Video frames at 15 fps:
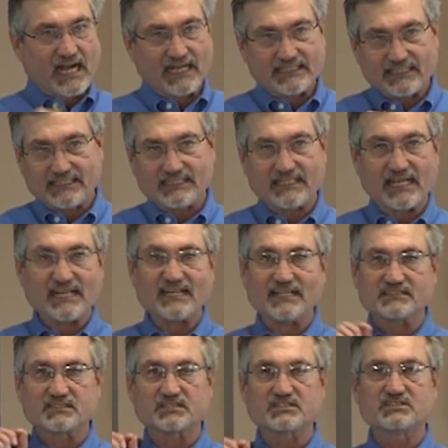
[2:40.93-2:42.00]
I D E
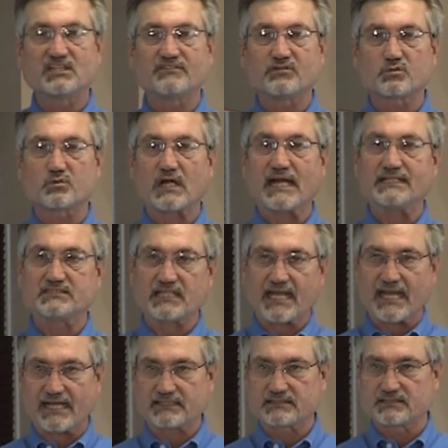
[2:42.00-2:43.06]
A is a civil rights
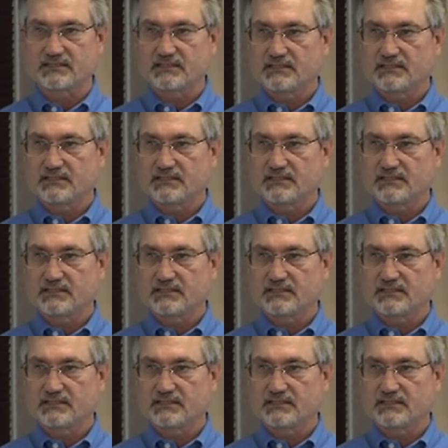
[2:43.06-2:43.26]
act.